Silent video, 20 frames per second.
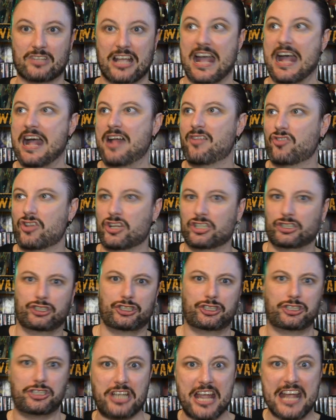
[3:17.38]
And the
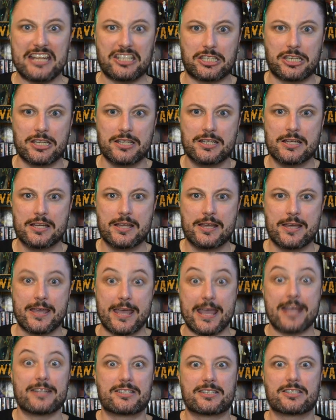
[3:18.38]
shit
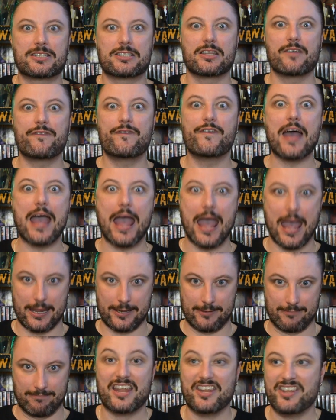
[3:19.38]
hits the
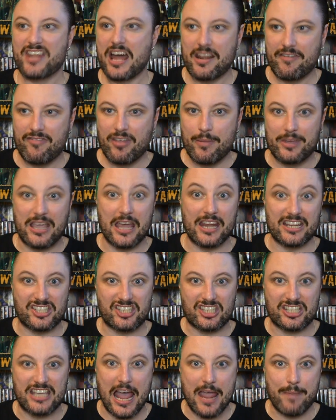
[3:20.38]
fan. None of them can
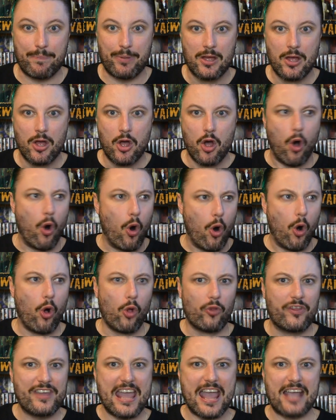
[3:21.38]
escape,
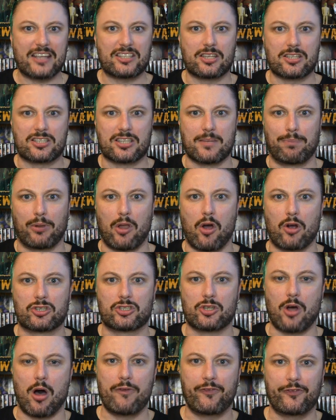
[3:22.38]
all the exits are blocked
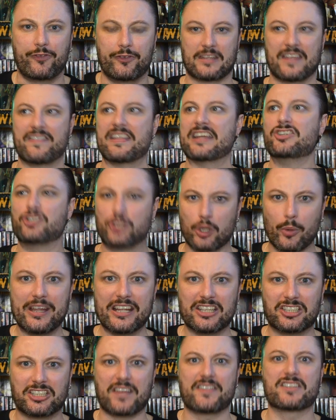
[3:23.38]
off, and they're doing
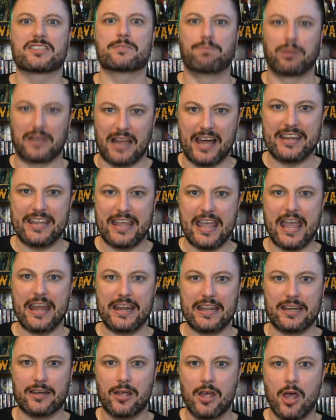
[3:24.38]
each other's bloody head
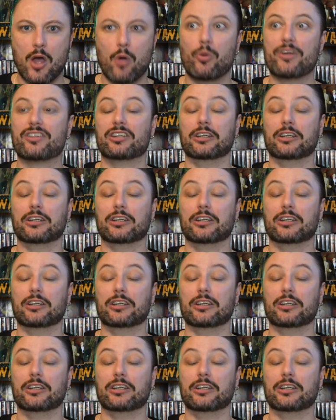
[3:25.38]
in, with